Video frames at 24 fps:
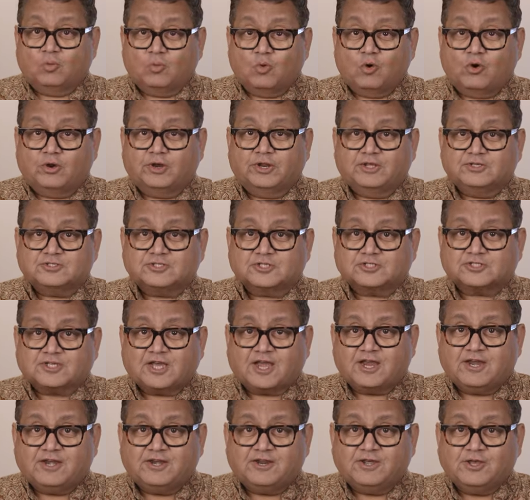warnings
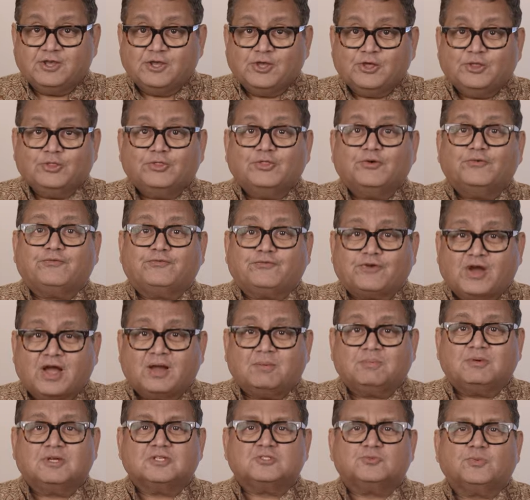aside, the
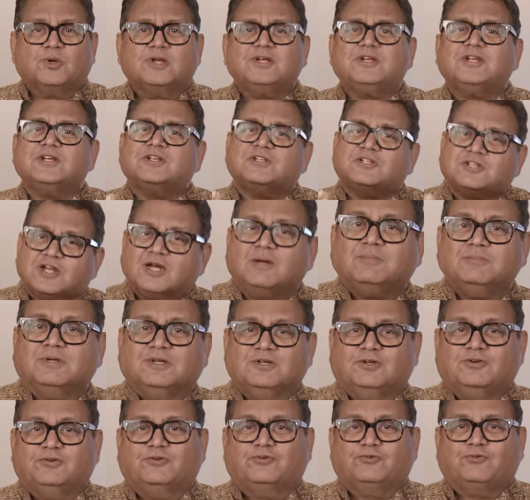farmers were
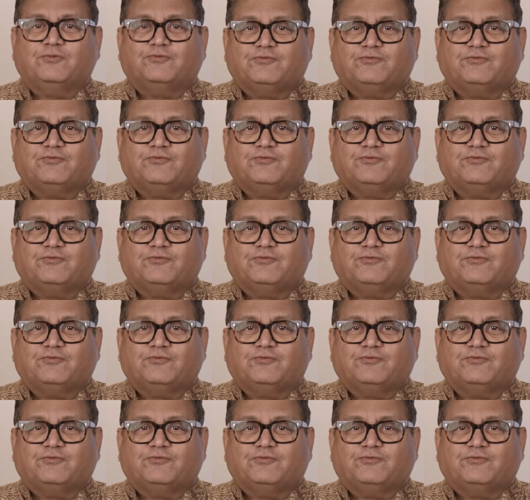determined to